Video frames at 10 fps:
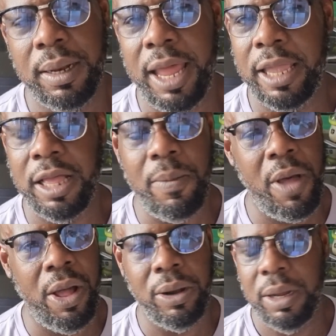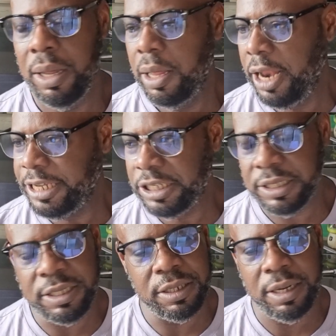Like, come on.
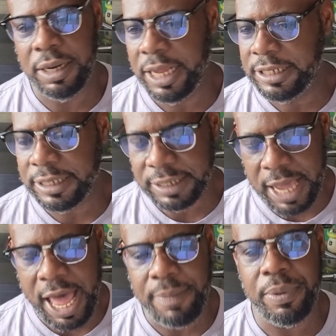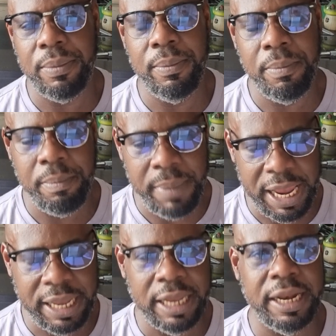Let's stop
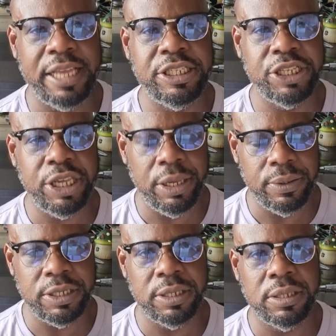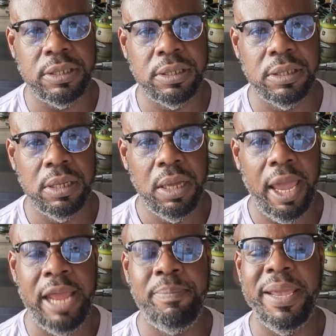making excuses
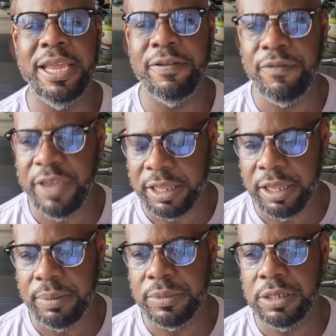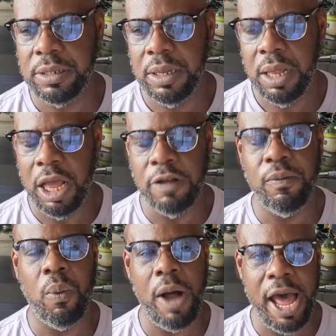and being victims
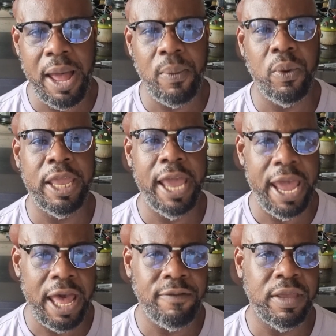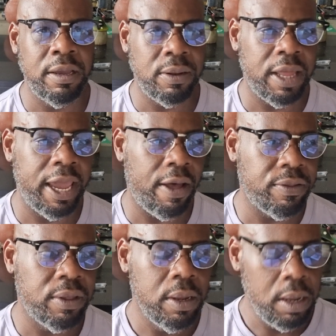of why we have ill
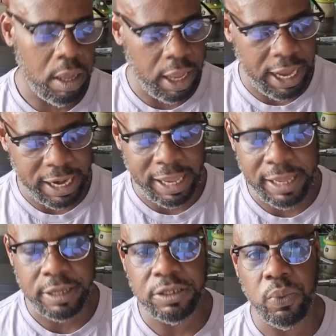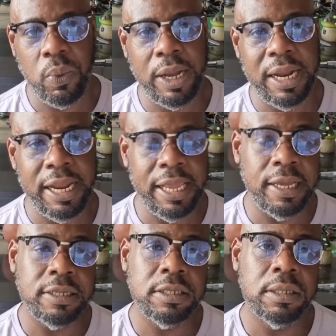health. It is what it
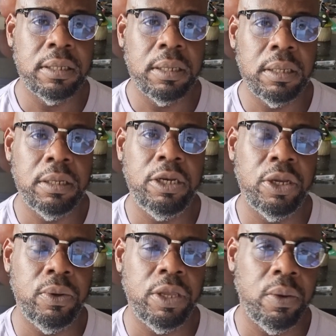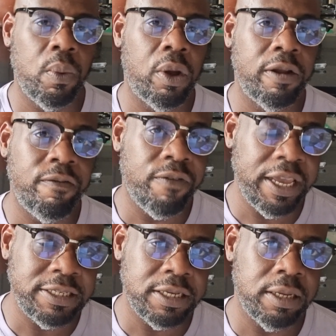is. Do you want to
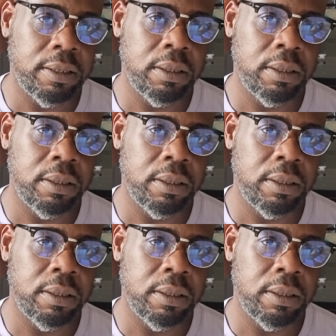fix it?